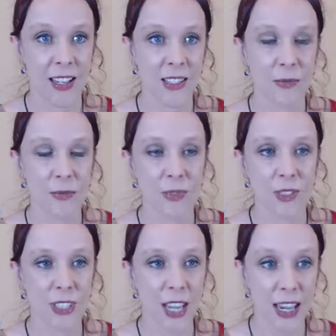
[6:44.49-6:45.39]
Is
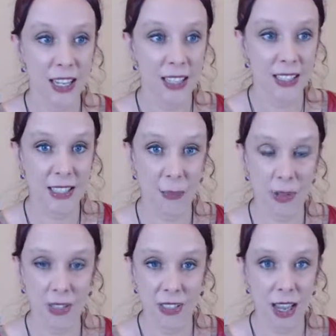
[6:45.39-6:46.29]
taking a
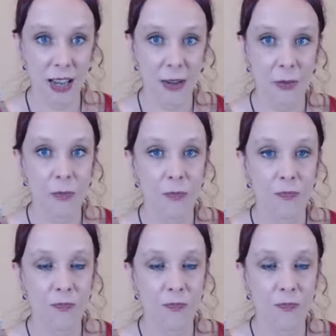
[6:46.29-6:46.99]
step and saying,